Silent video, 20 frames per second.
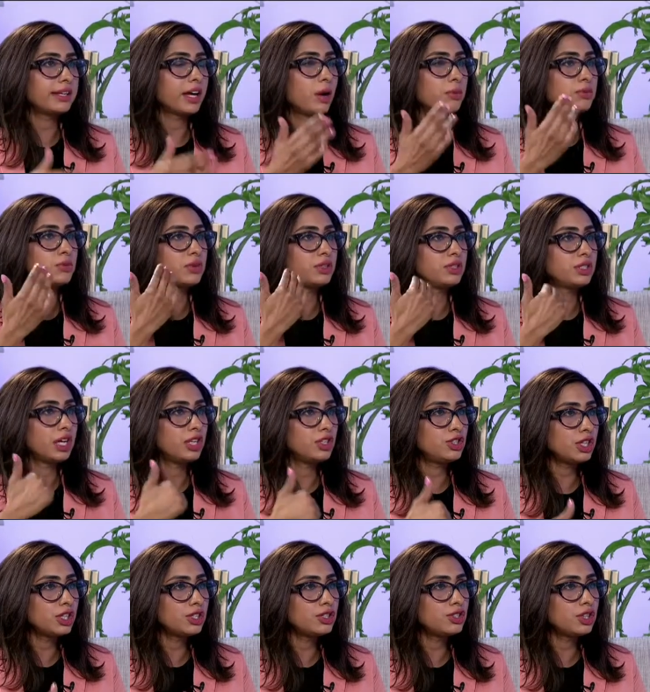It helps with
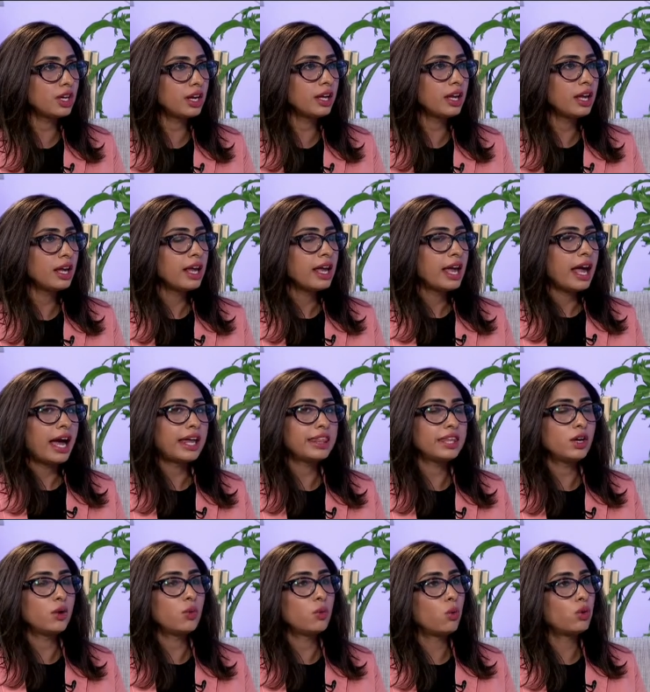digestion. I
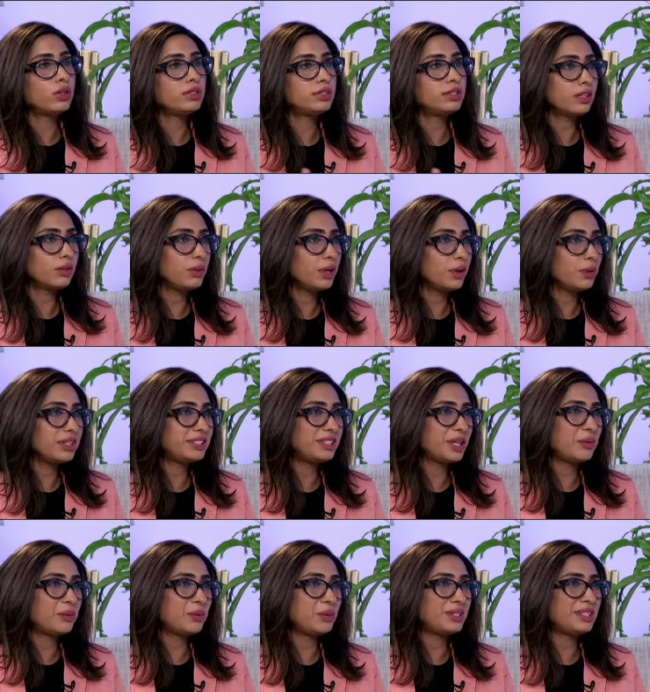think water, we always
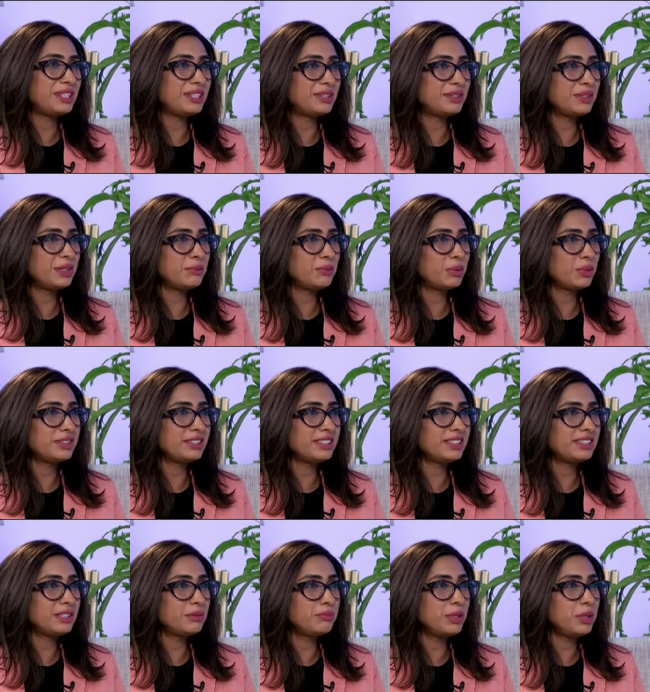say water is so
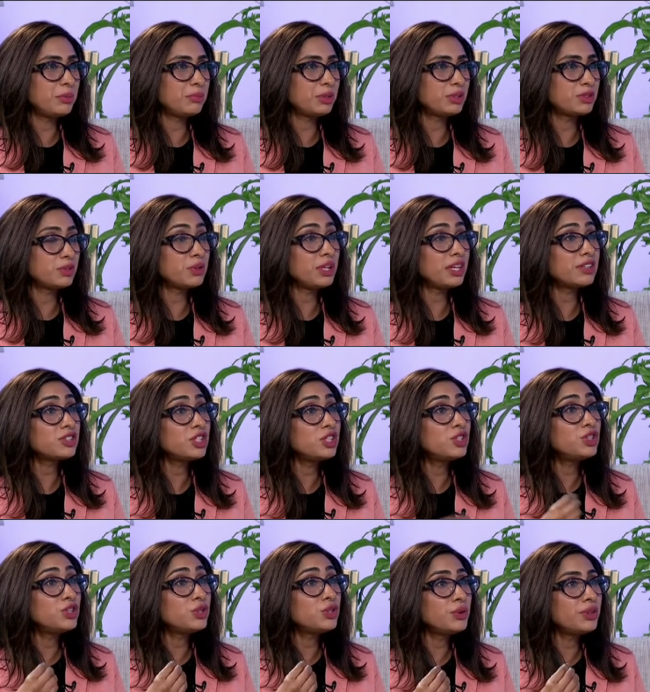important, and people don't
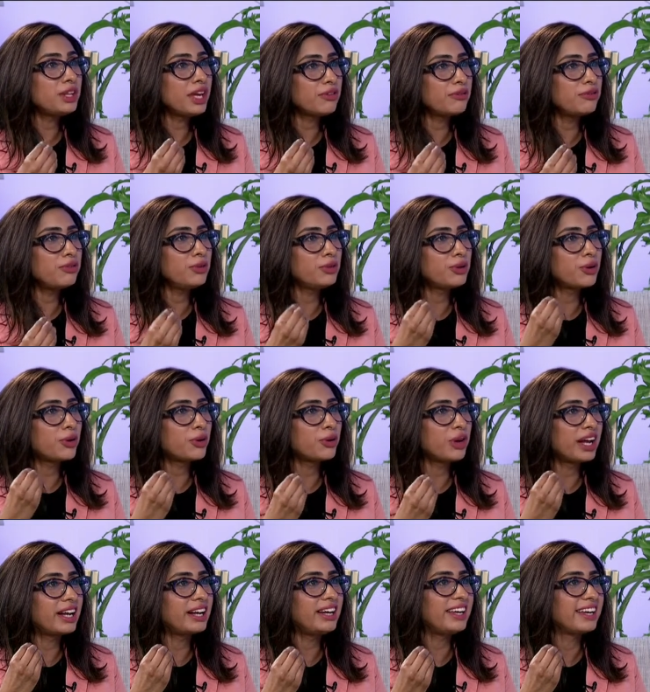actually chew their food
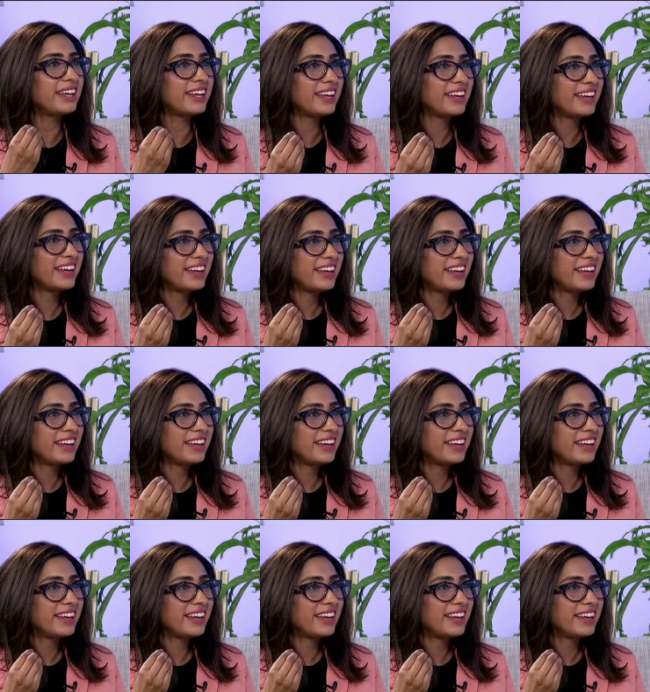correctly.